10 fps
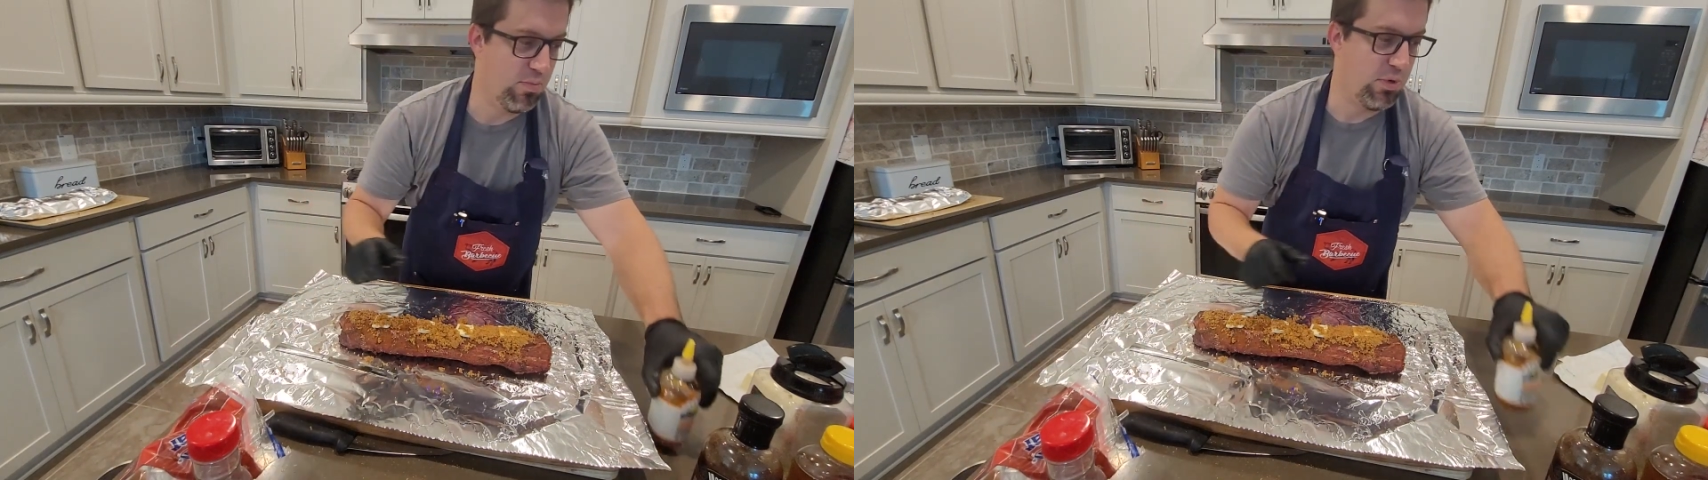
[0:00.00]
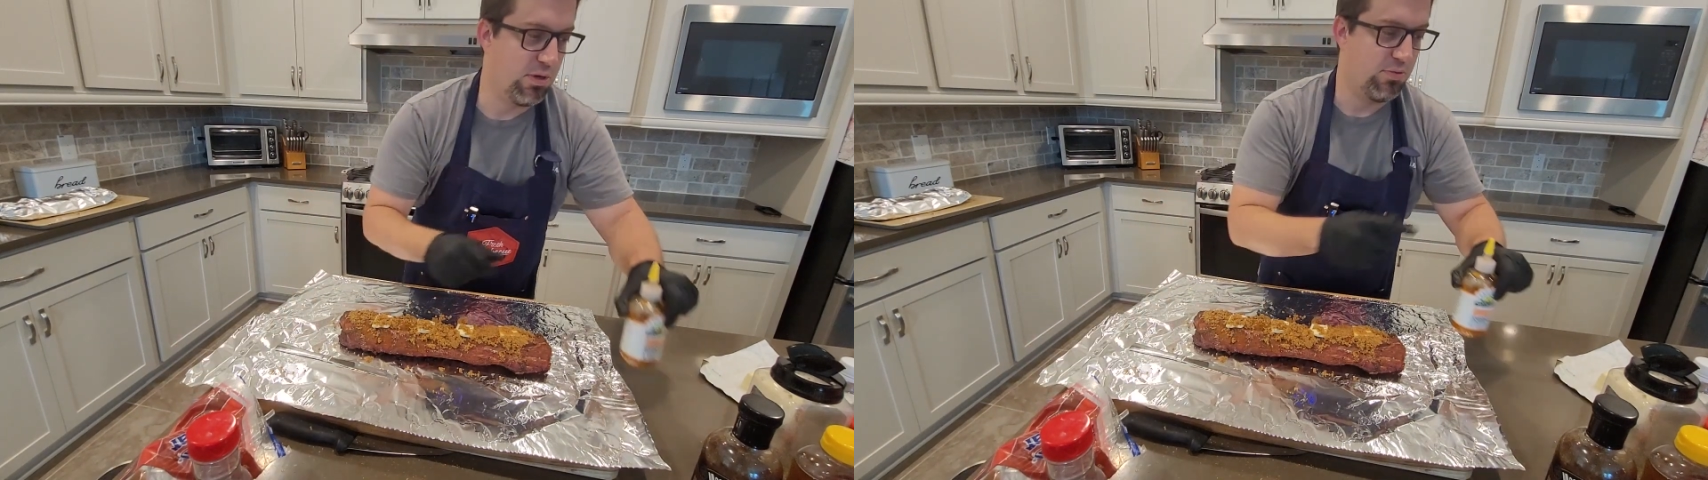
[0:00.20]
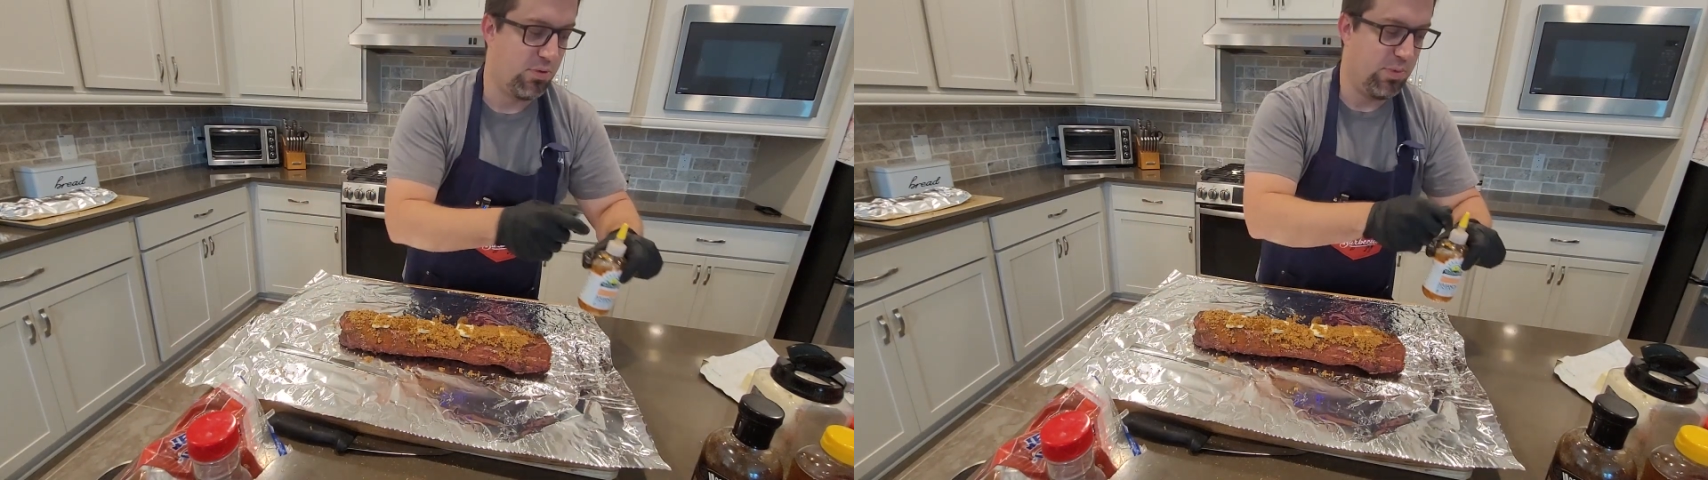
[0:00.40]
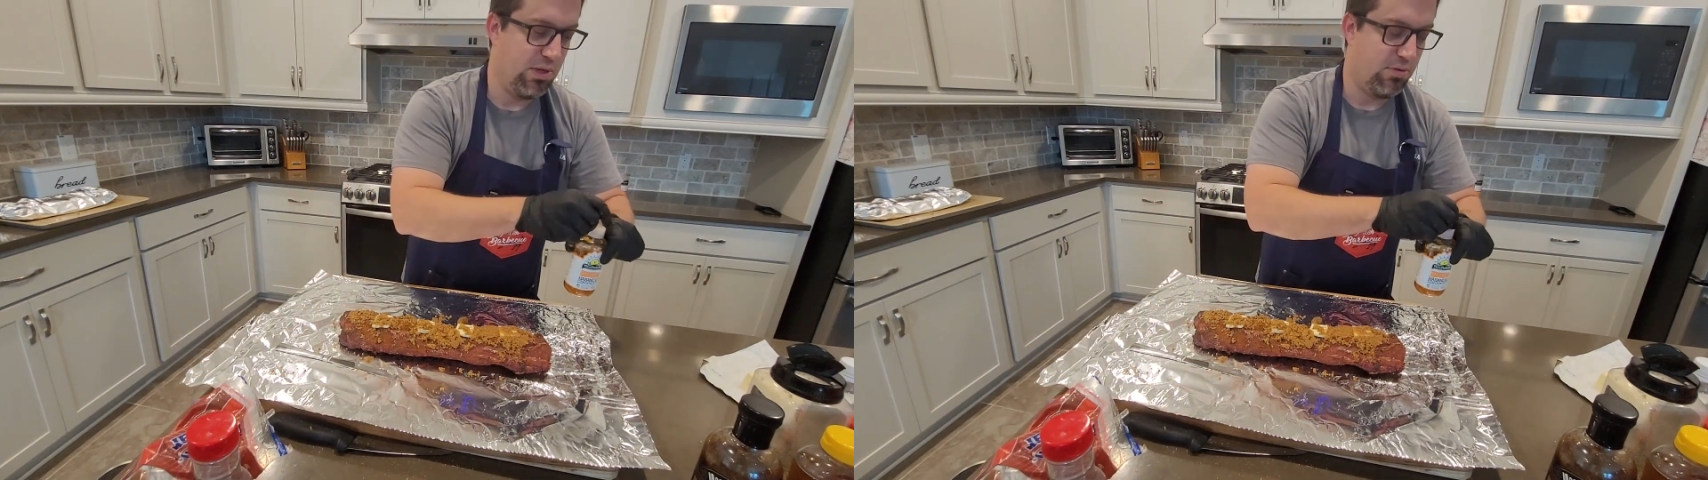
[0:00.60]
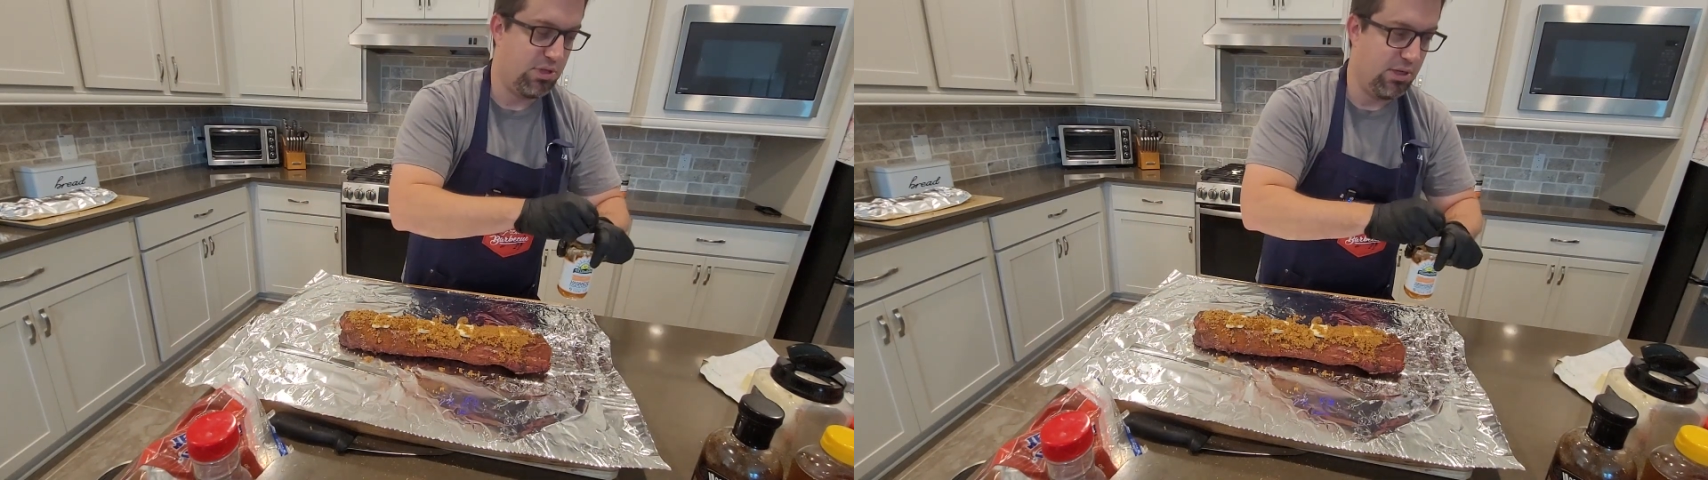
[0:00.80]
because we'll be
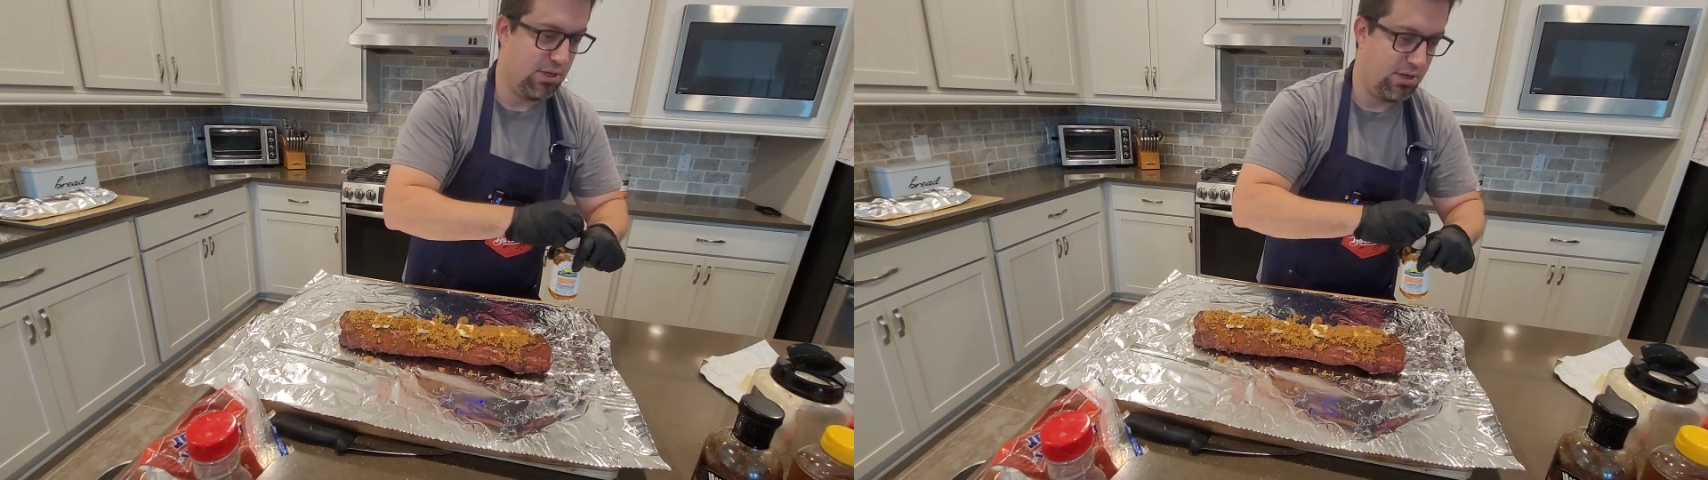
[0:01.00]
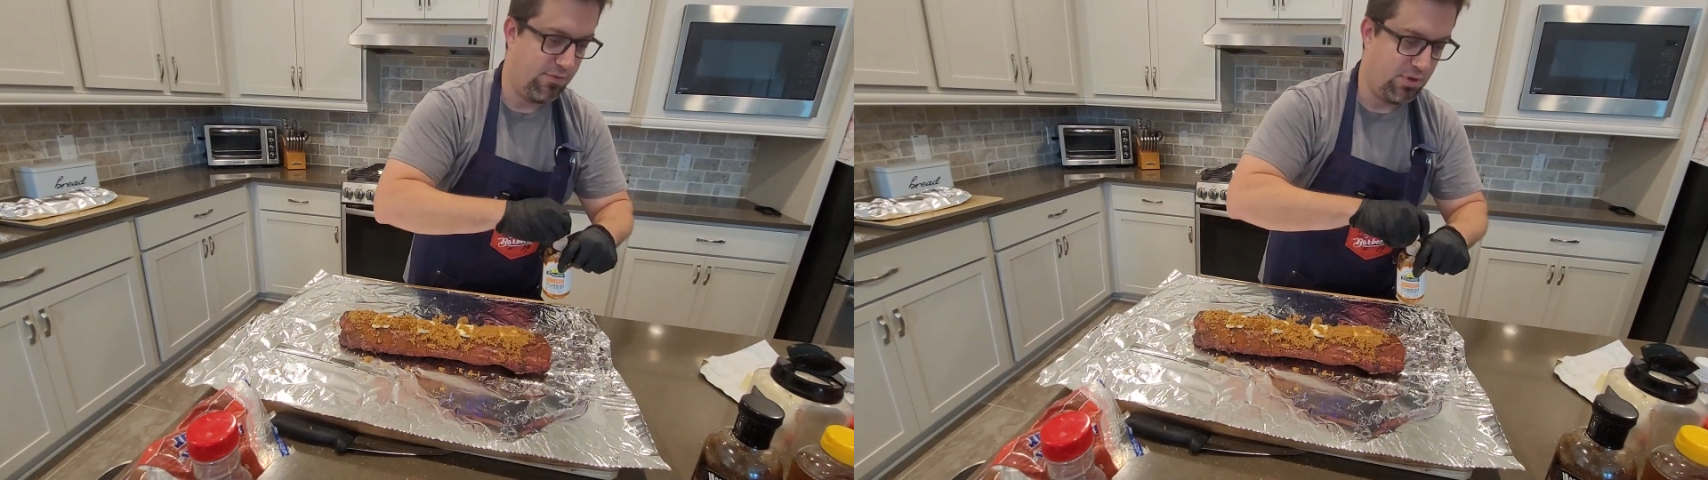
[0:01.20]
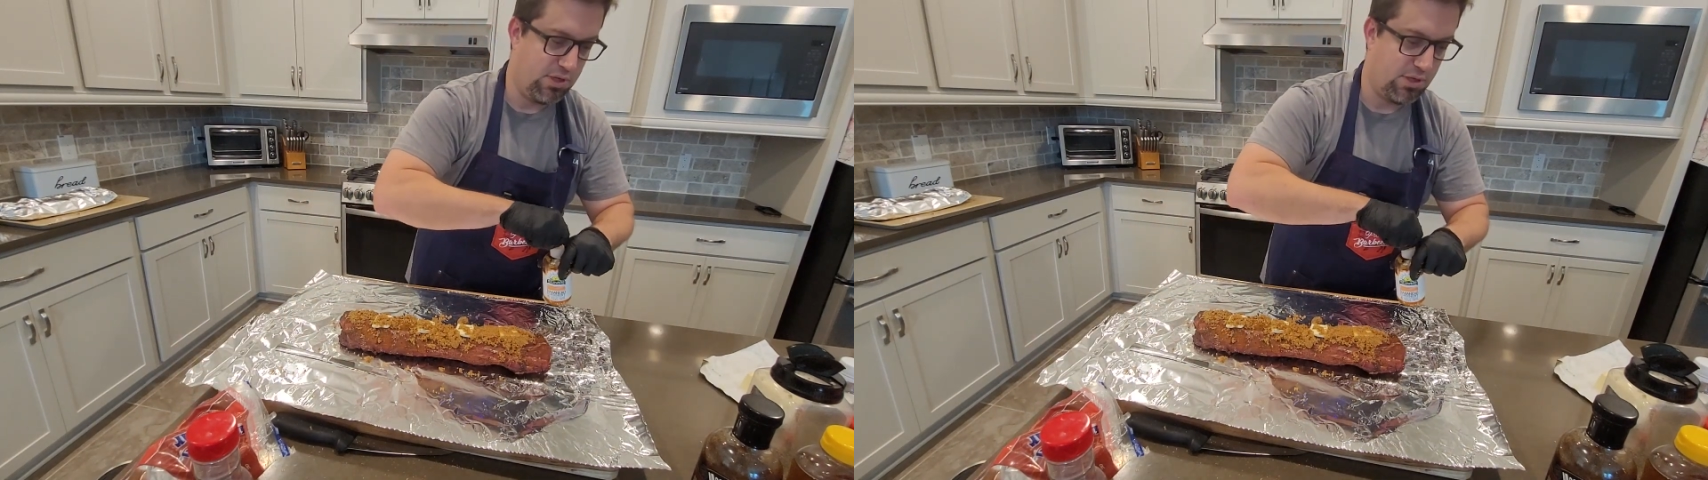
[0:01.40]
using a different